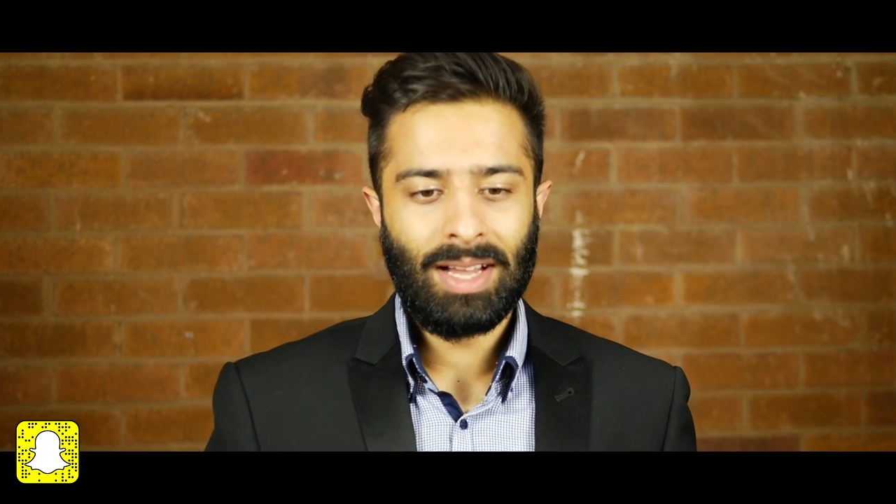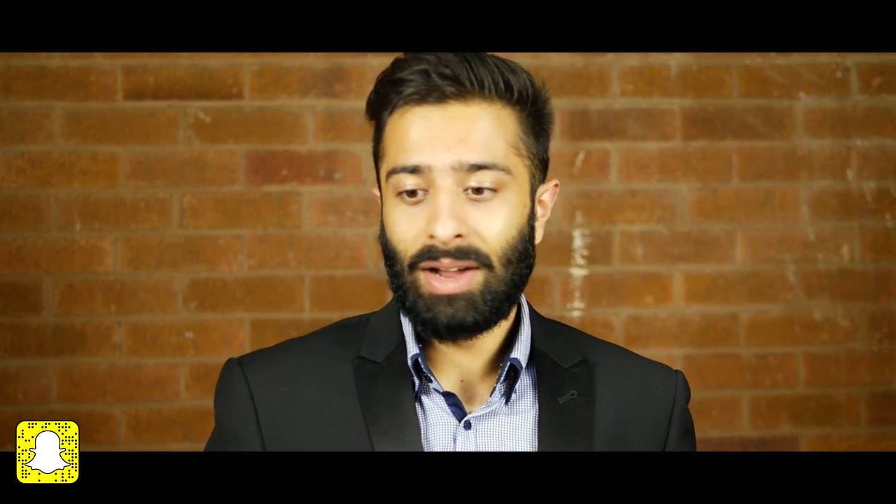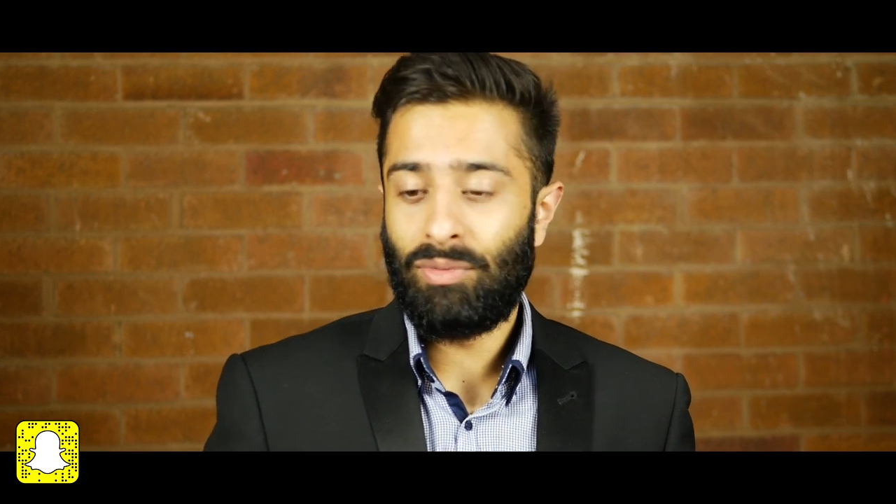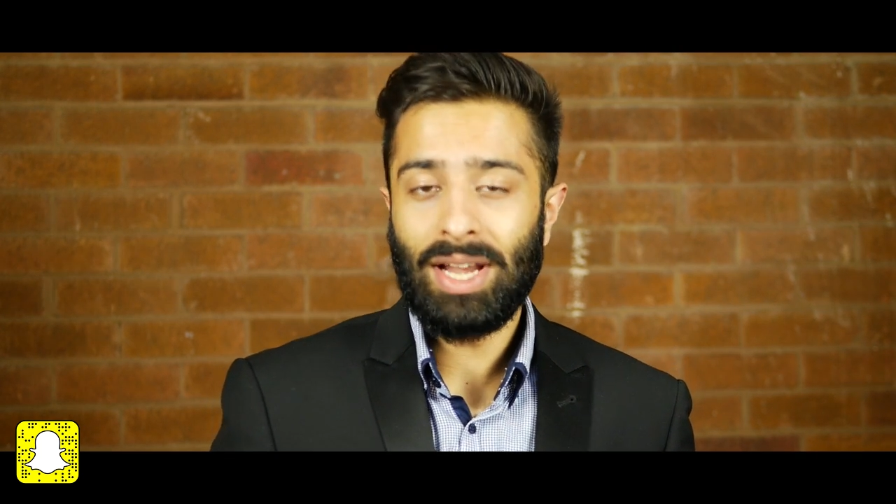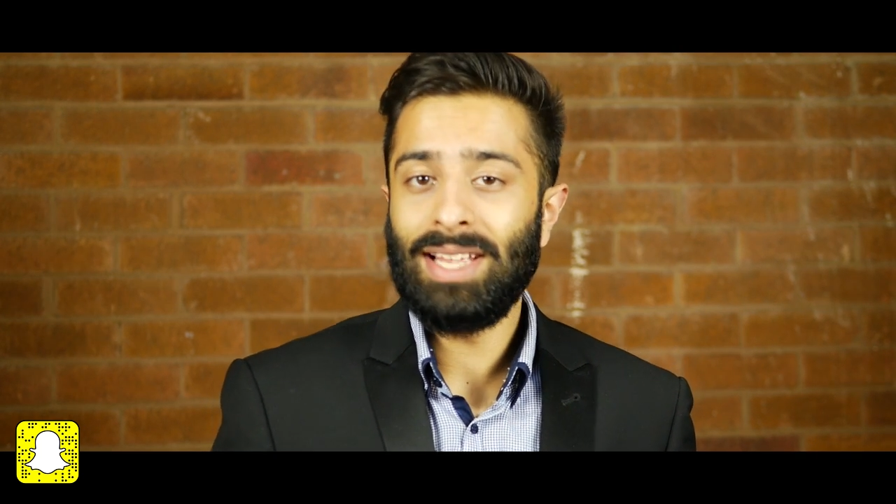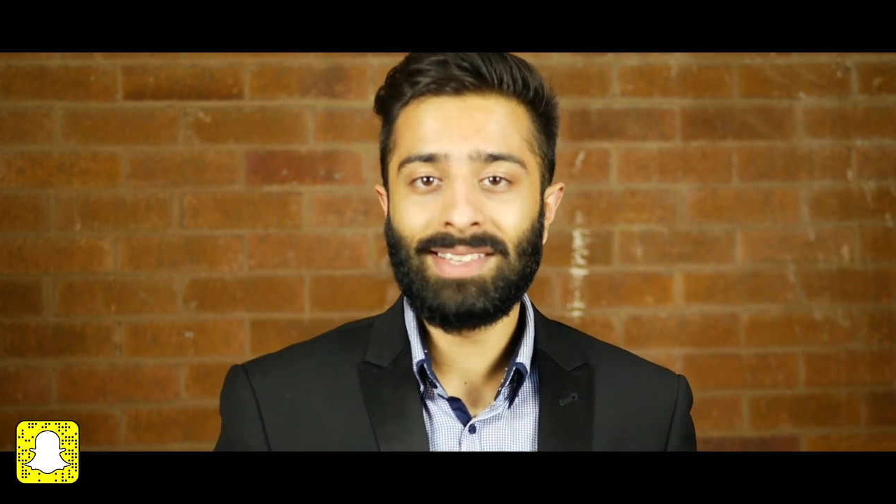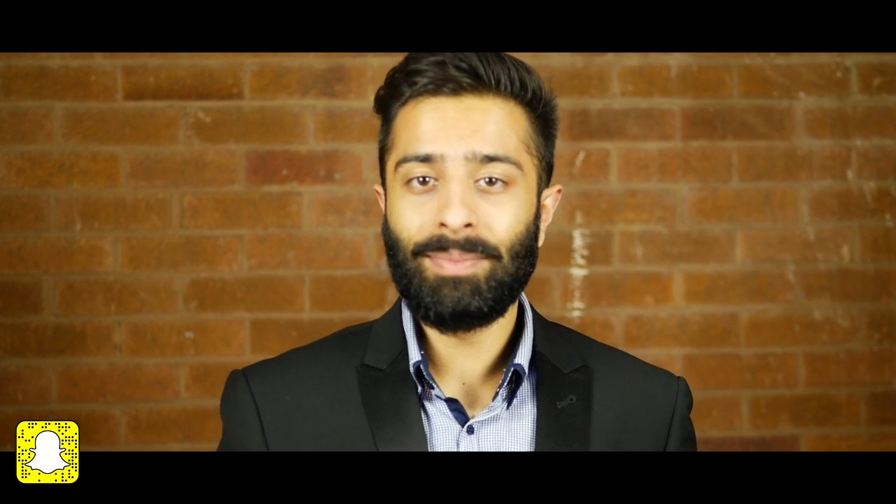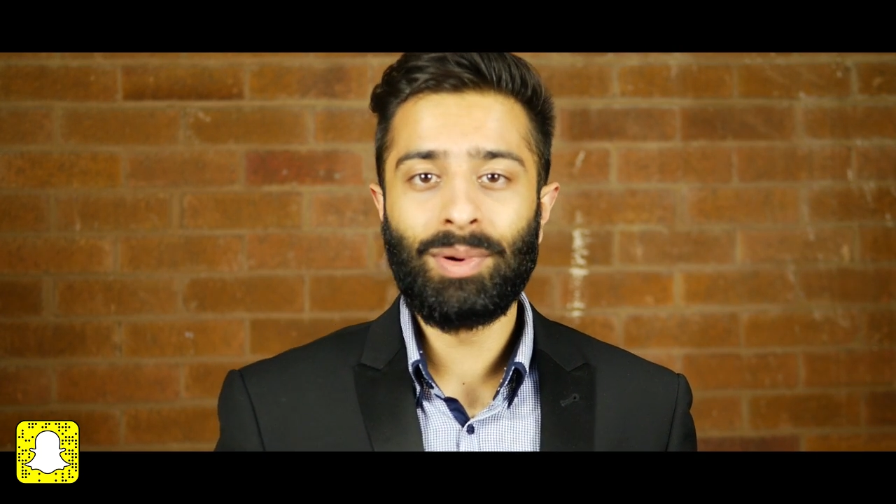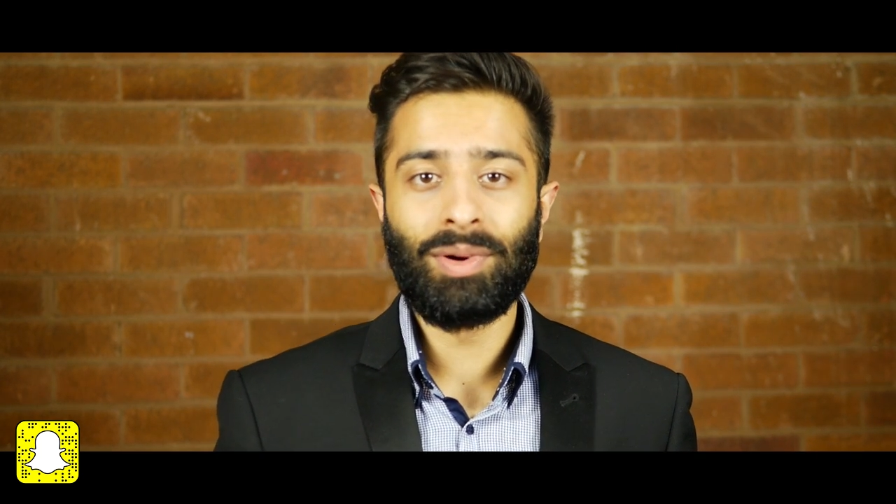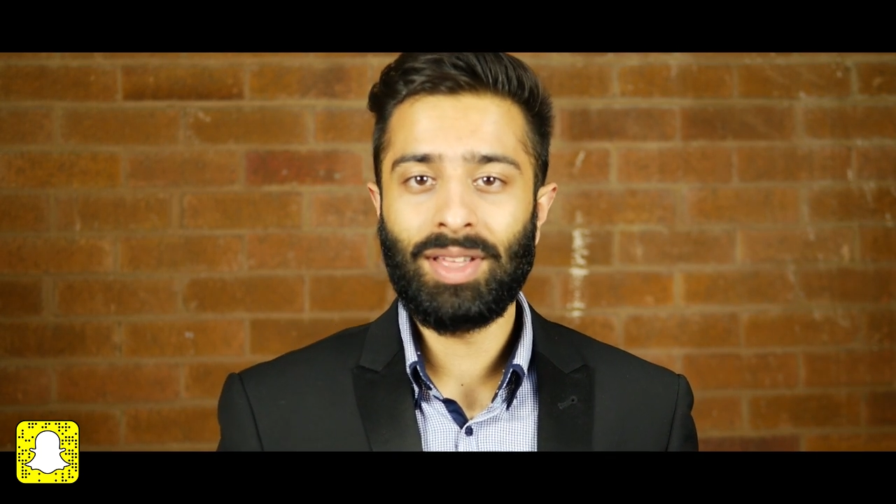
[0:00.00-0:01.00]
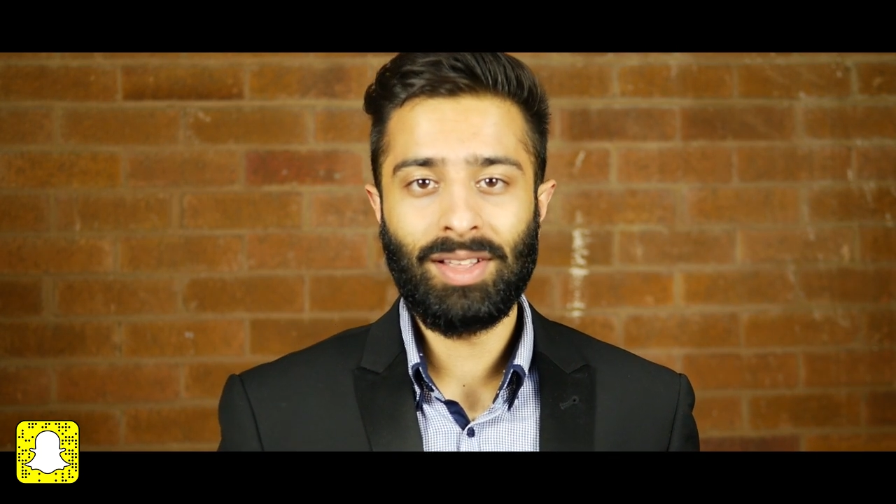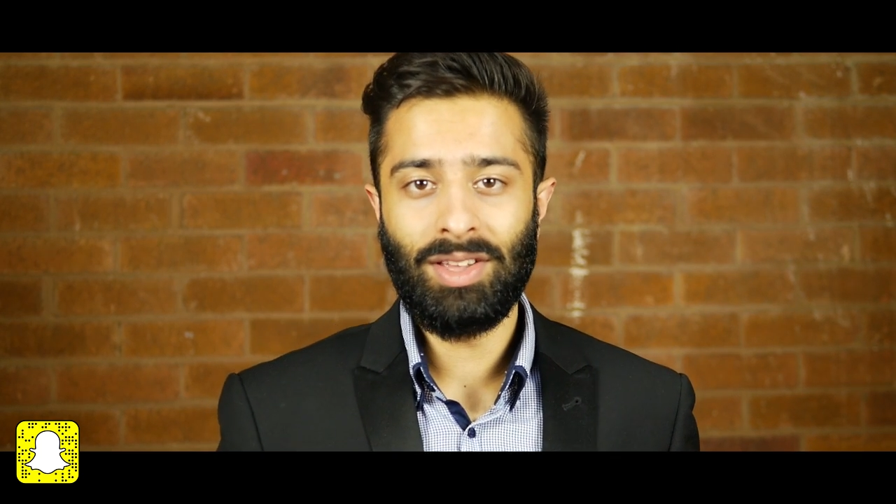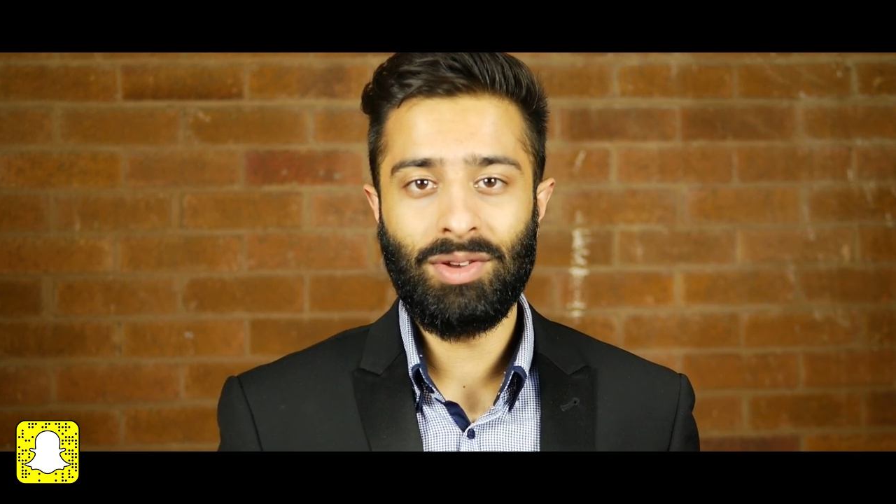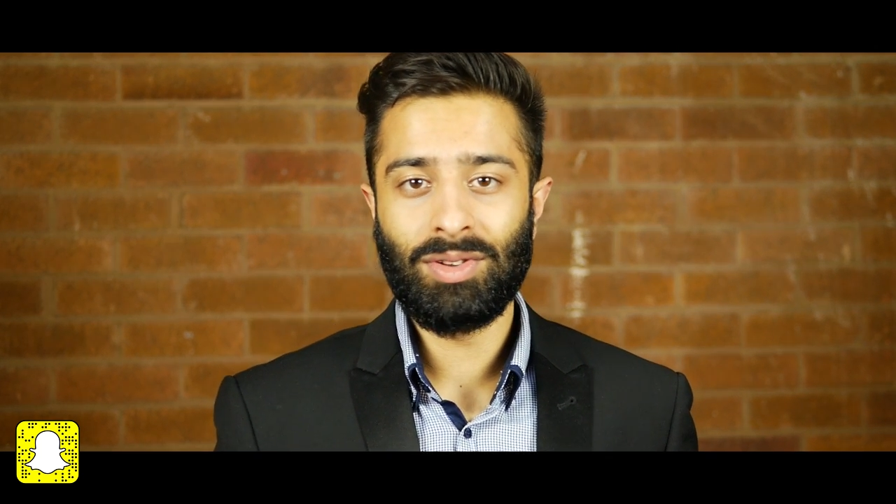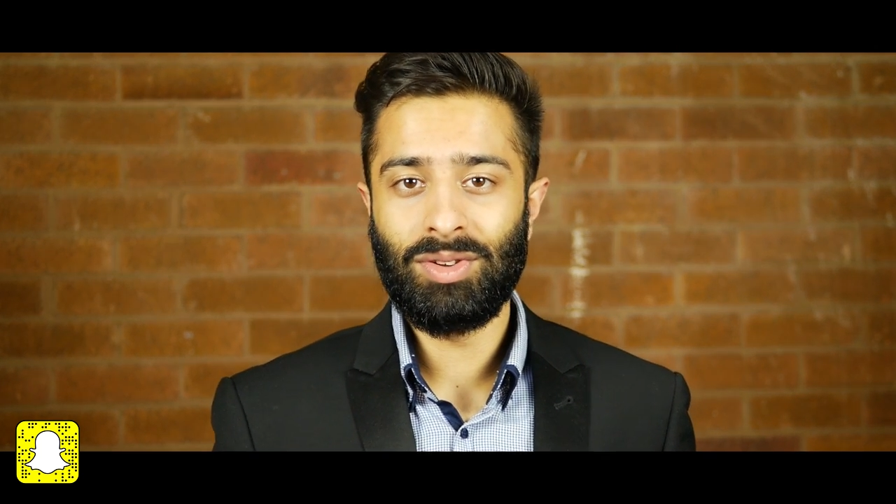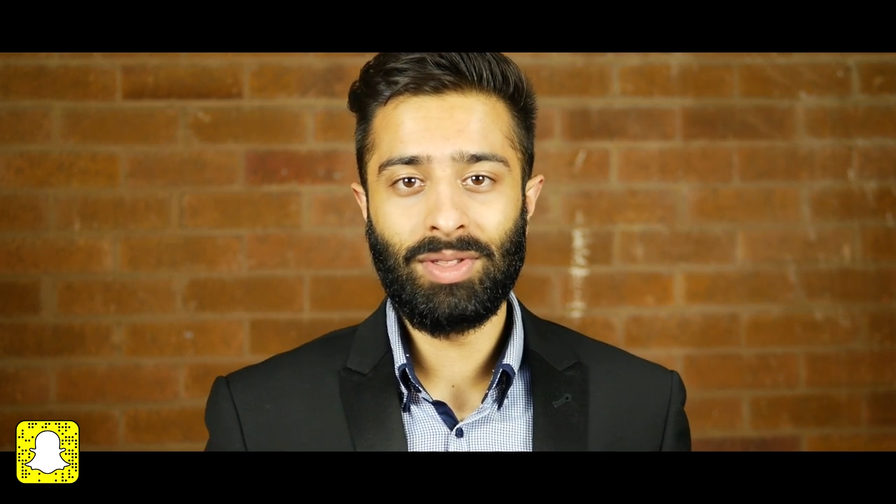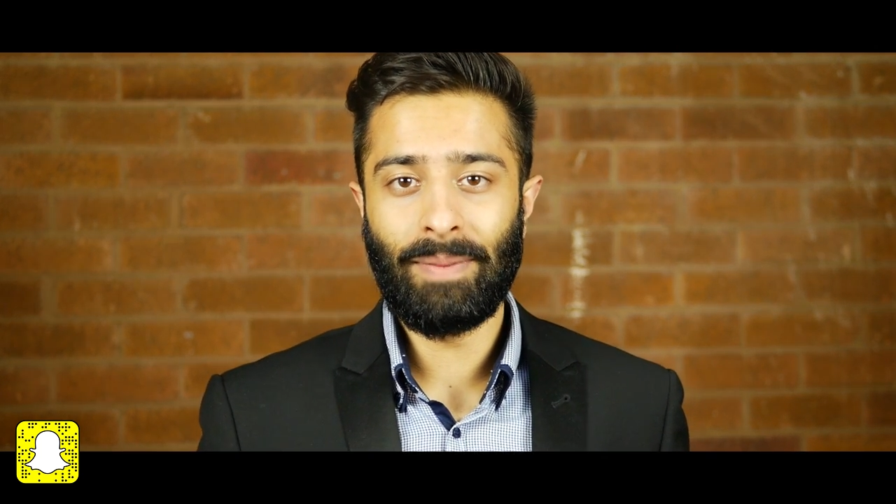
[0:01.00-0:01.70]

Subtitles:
A really simple thing that you can do